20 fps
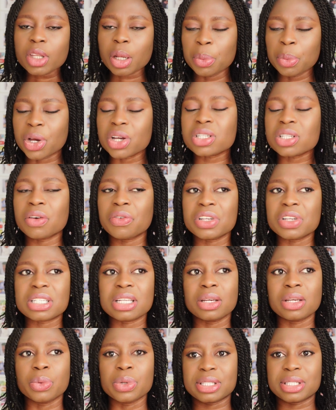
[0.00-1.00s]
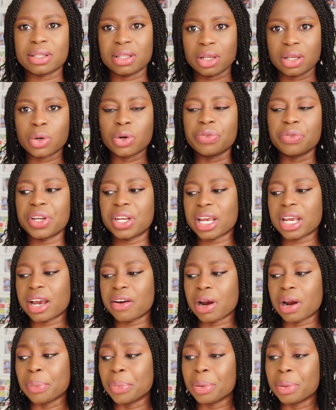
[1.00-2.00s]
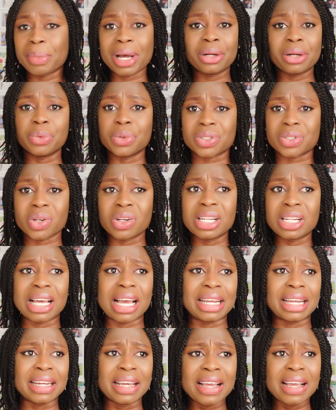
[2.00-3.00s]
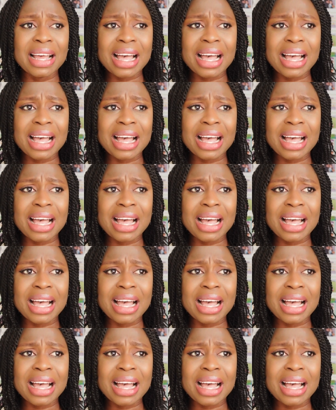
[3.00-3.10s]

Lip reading: because obviously it was the COVID era, but mine was online,